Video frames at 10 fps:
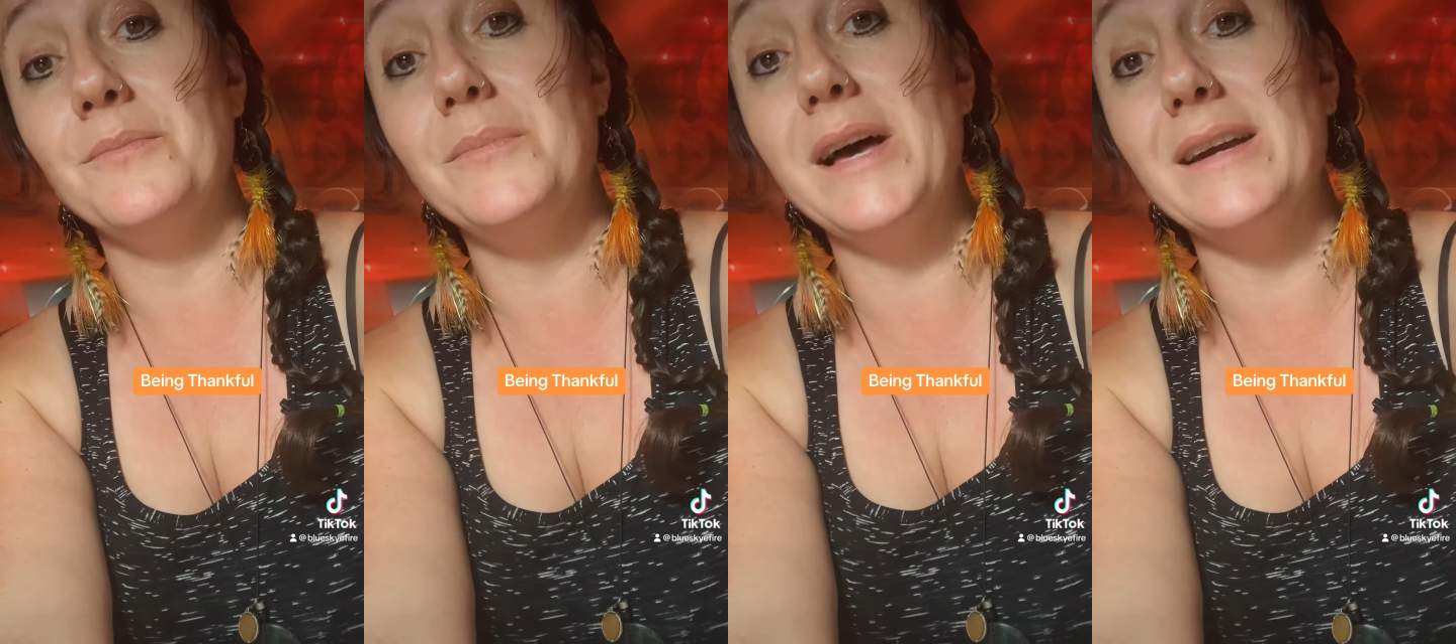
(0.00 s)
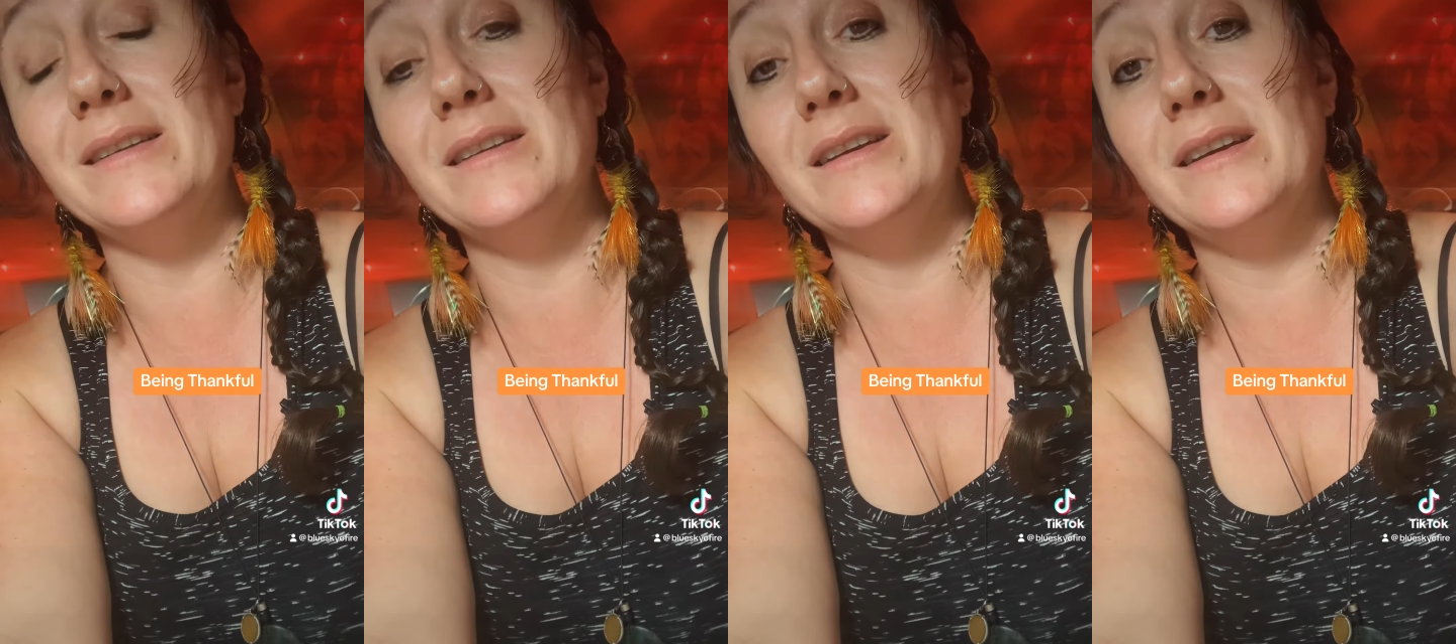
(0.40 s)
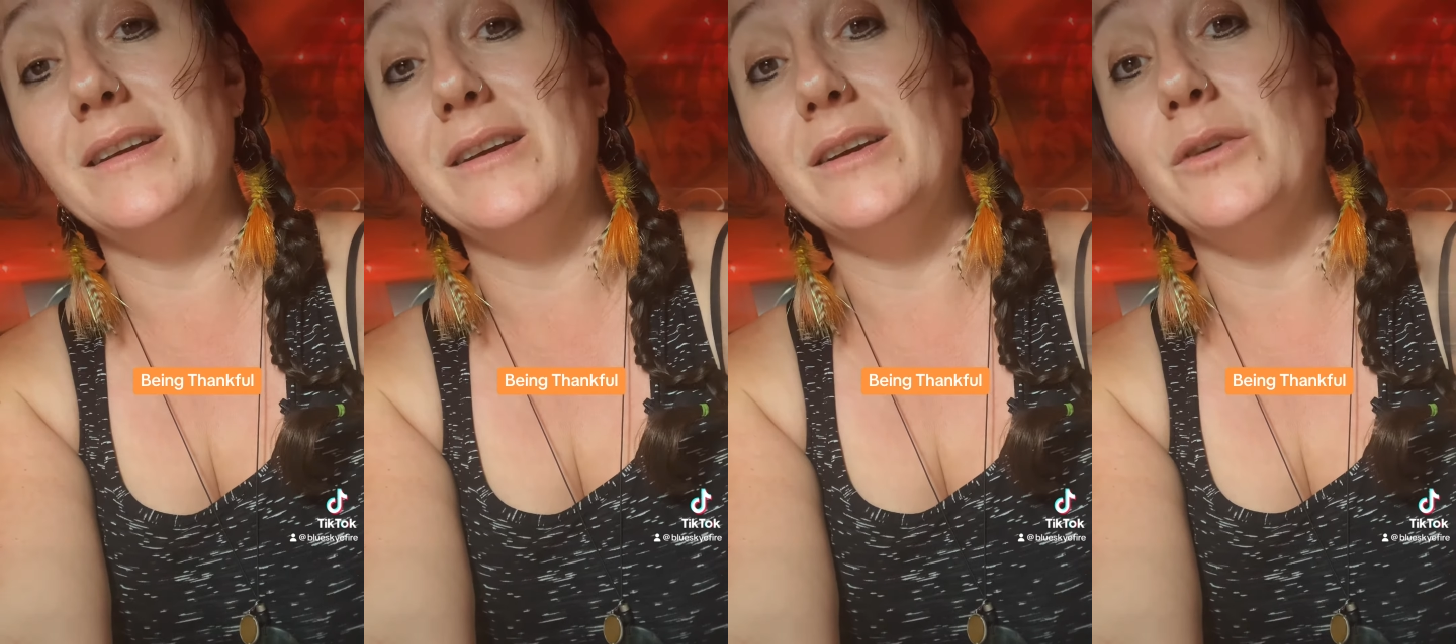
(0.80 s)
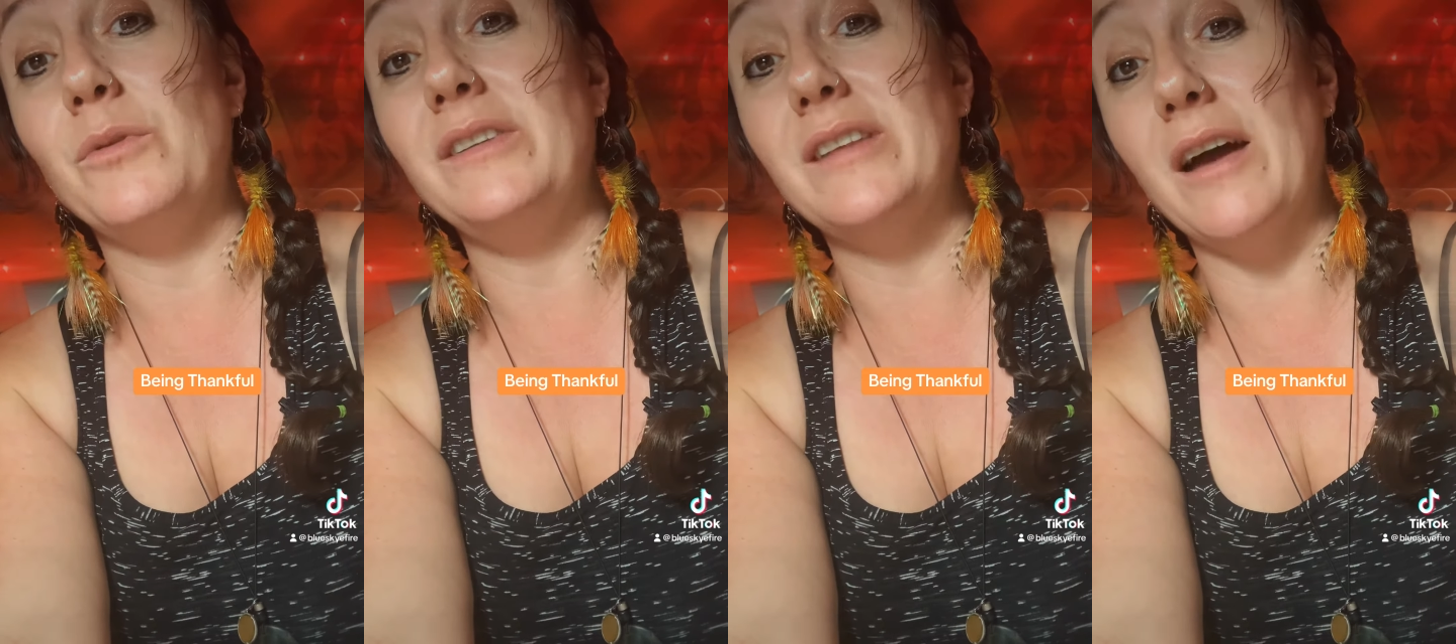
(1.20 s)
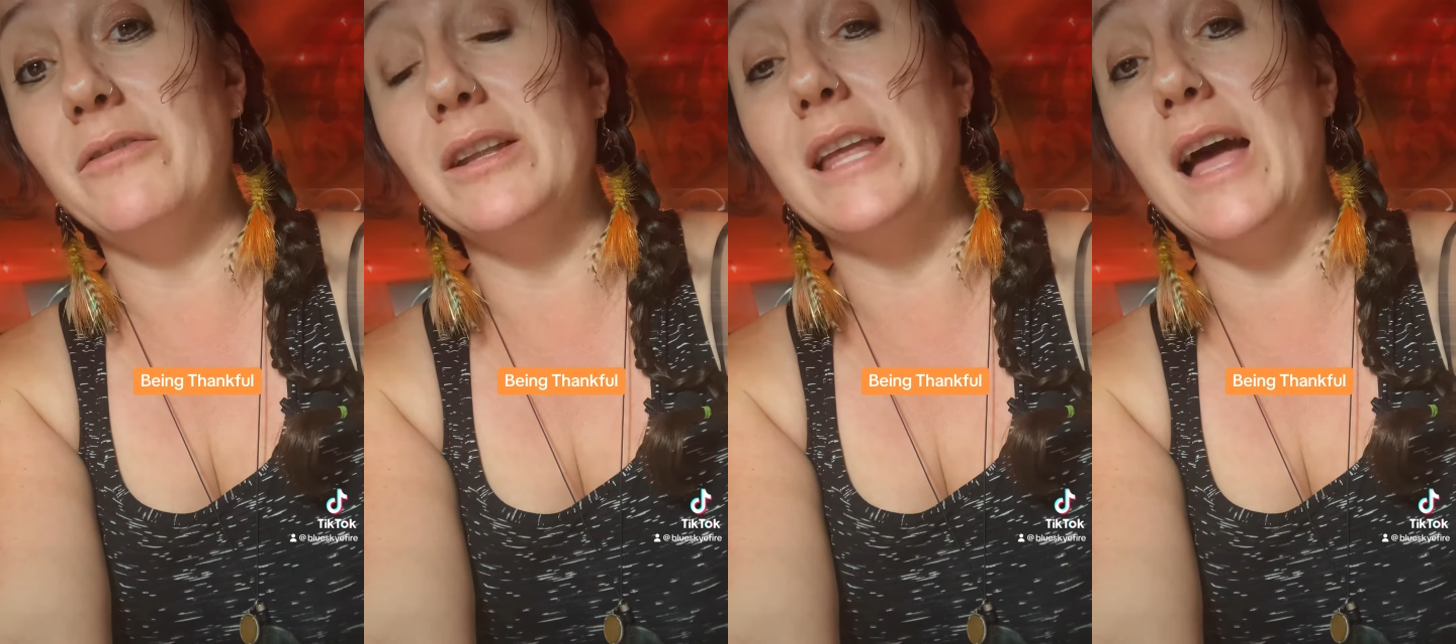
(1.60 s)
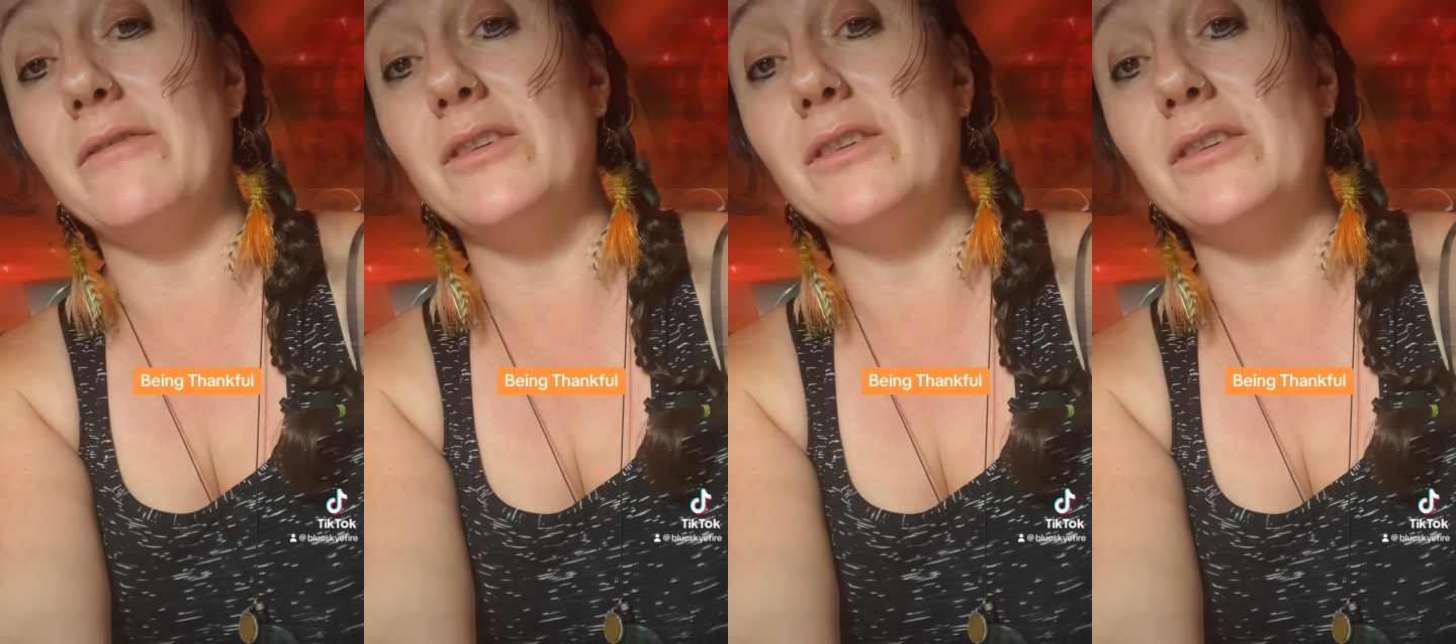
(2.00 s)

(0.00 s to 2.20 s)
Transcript: but we definitely have